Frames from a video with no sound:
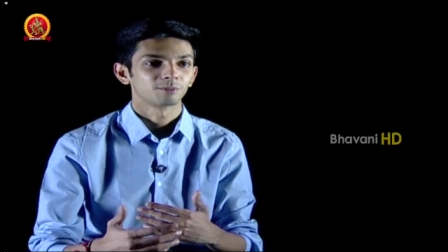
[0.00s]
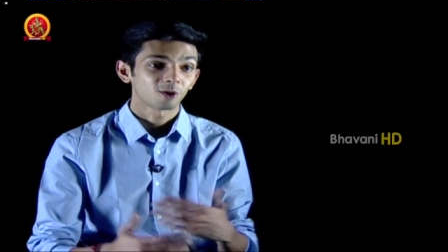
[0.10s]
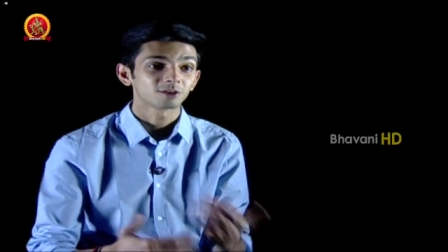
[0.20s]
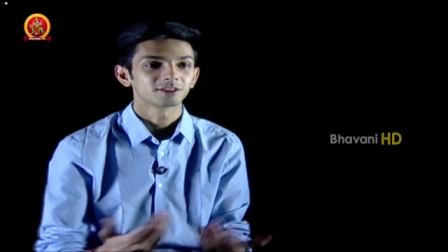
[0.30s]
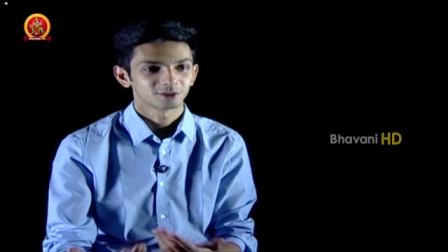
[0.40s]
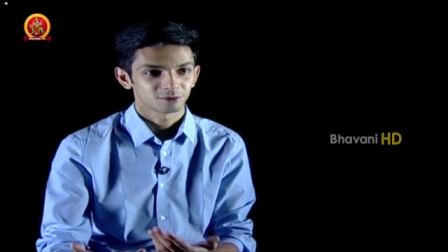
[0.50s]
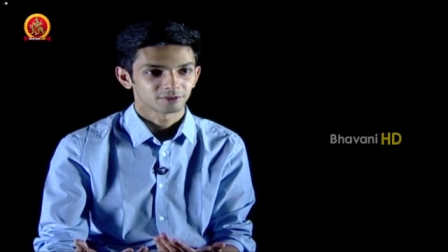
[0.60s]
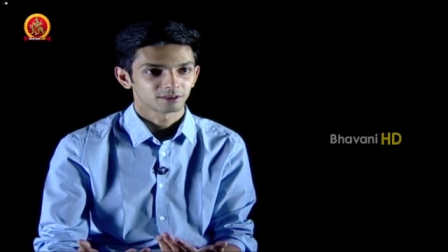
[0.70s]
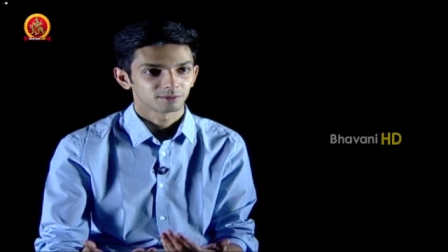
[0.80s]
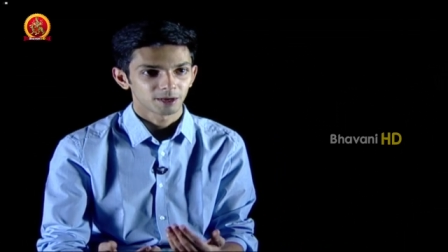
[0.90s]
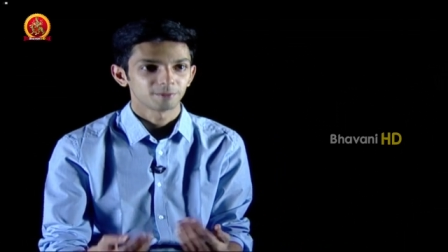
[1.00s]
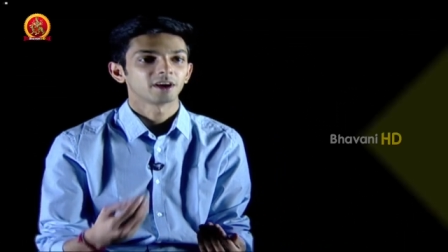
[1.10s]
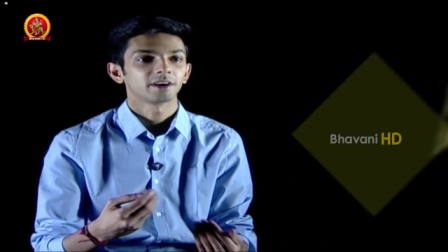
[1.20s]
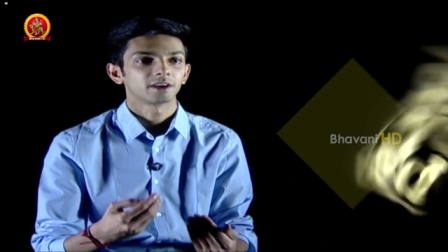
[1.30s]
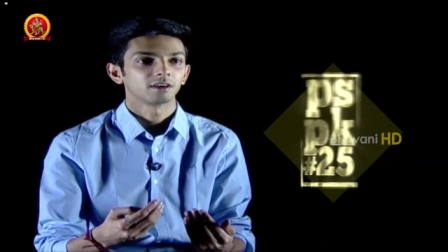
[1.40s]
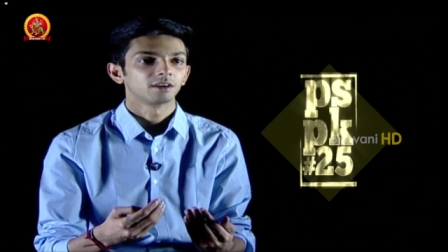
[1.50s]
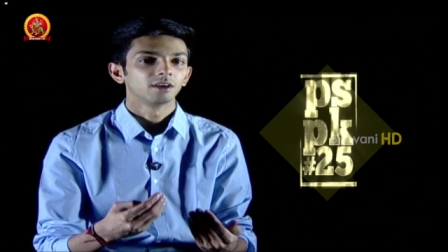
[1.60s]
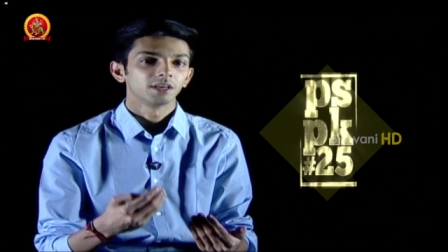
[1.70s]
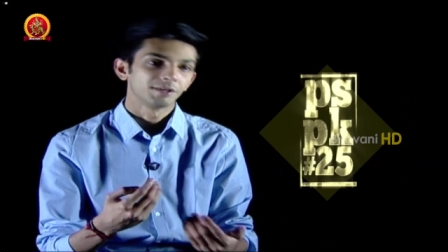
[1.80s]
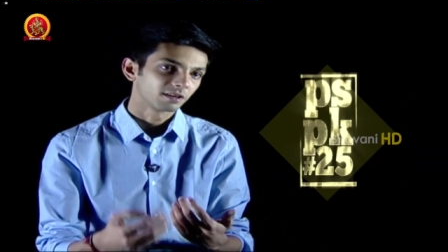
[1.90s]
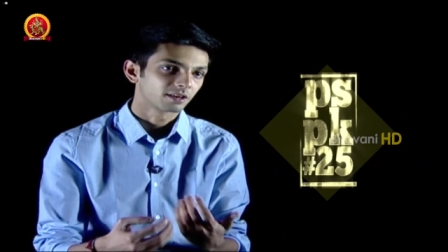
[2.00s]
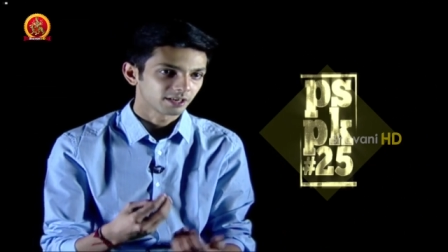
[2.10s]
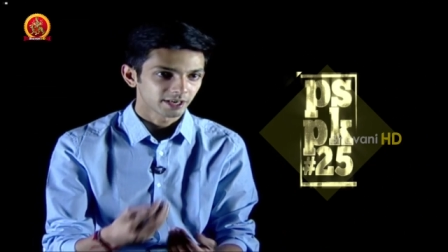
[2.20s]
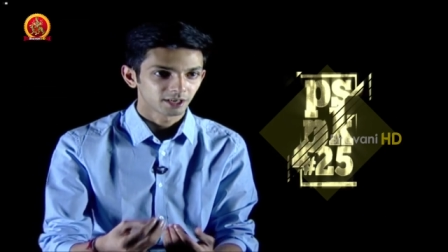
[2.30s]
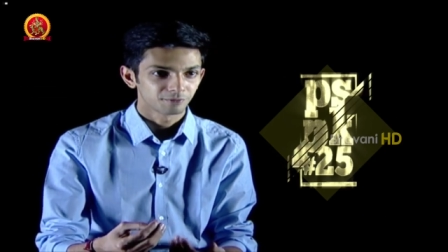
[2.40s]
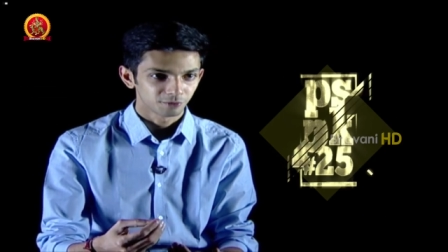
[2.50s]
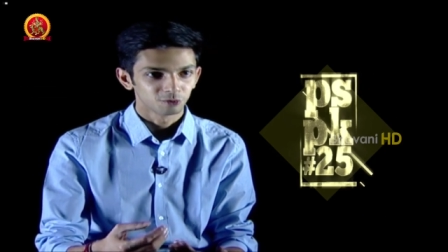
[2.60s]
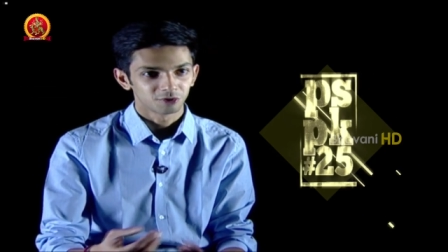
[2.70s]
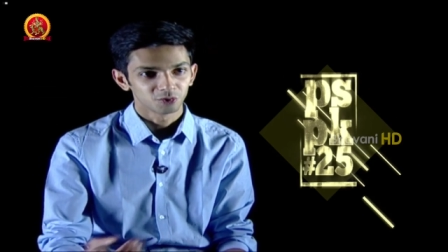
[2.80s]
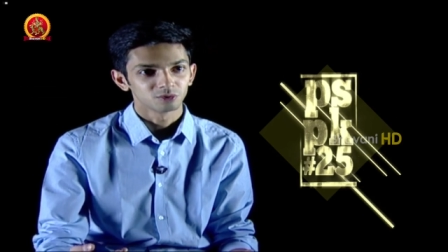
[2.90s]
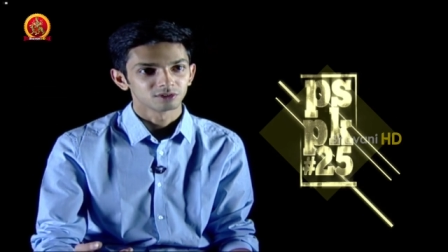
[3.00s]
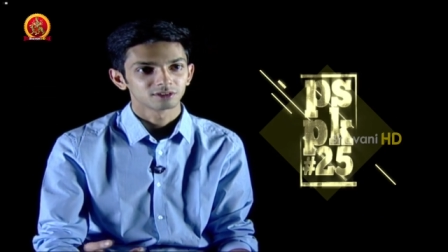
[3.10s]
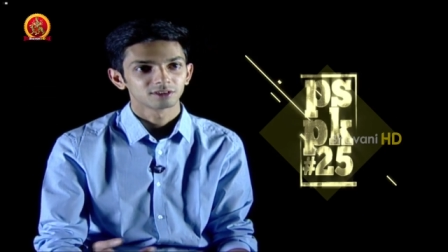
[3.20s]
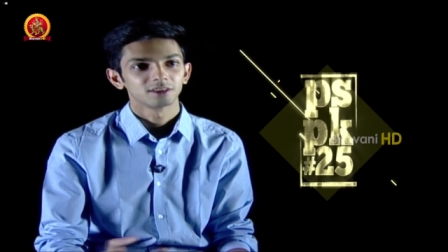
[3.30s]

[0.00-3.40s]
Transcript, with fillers: process of it. Maybe I can even create a few tunes,